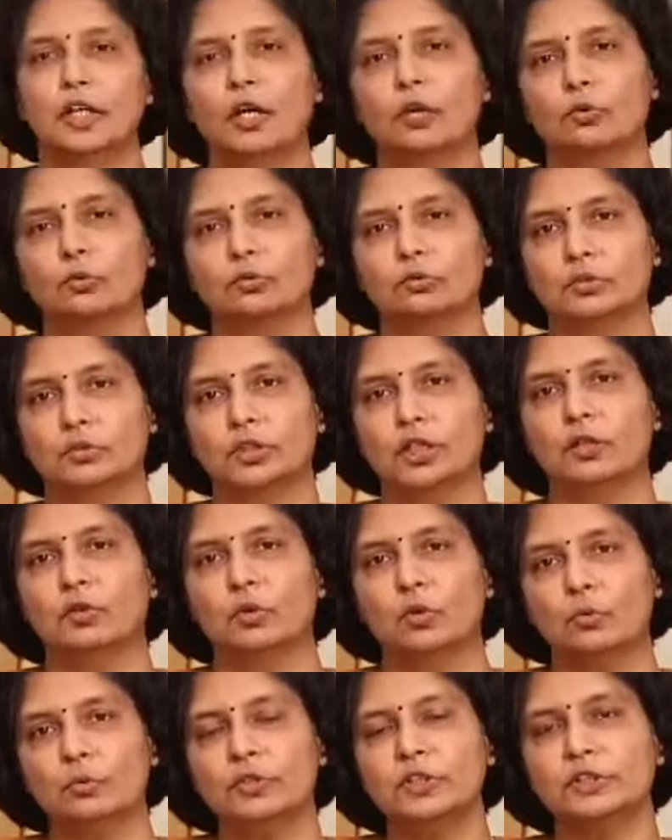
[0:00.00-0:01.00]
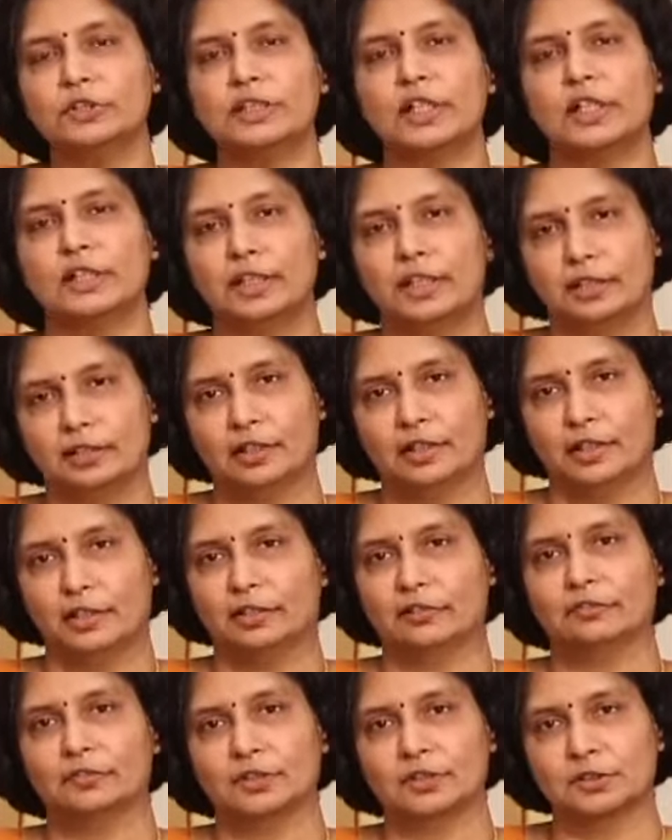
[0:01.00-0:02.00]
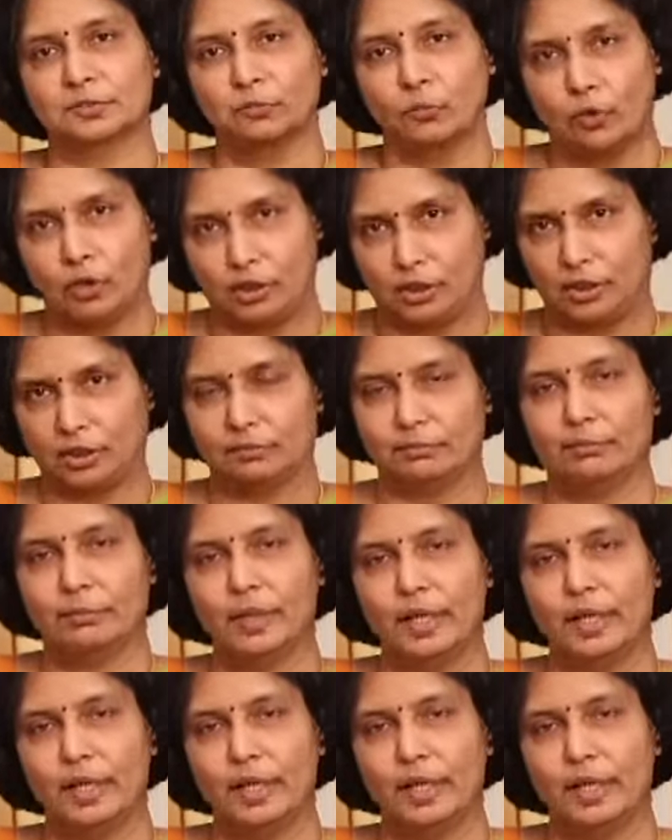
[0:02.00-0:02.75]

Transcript: now the homeostatic drive is what